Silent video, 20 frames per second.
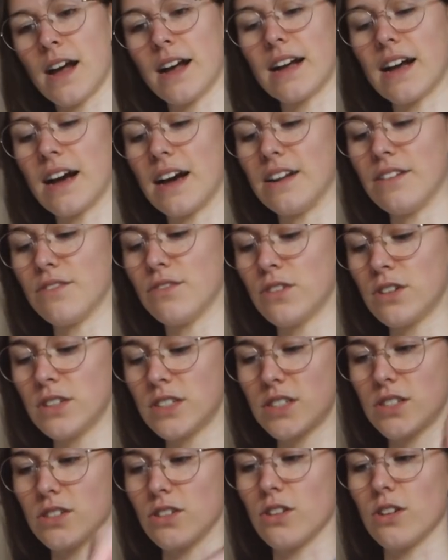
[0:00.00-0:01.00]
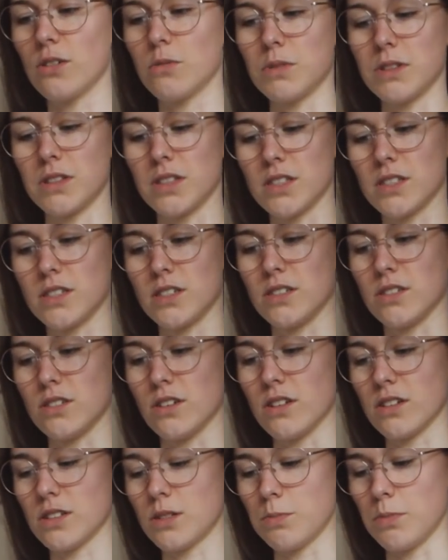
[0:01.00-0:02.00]
I kind of want to stir it with this
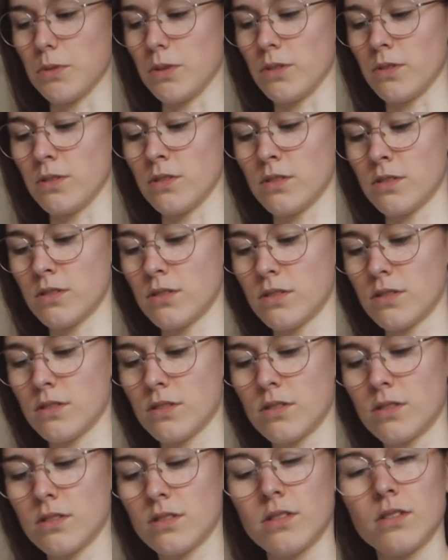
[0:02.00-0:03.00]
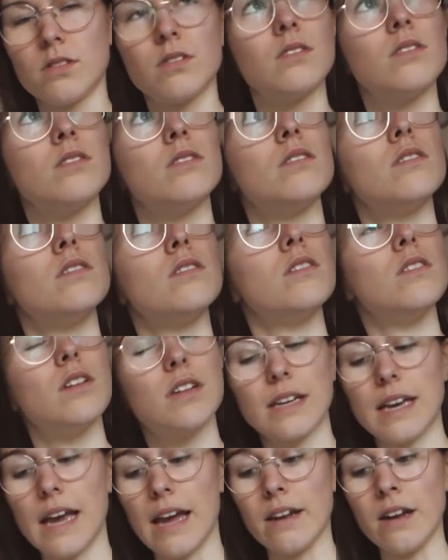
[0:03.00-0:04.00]
dessert spoon. How do you want to stir it?
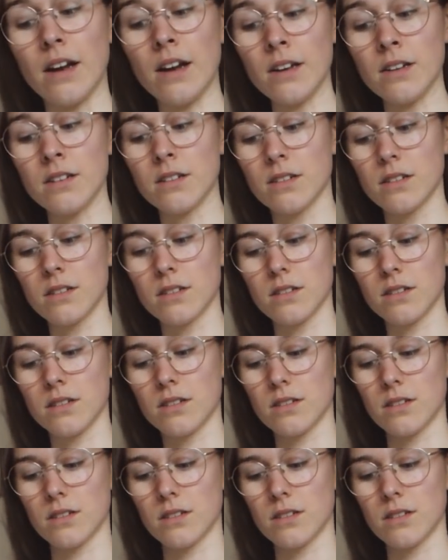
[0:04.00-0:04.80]
Can I? Yeah.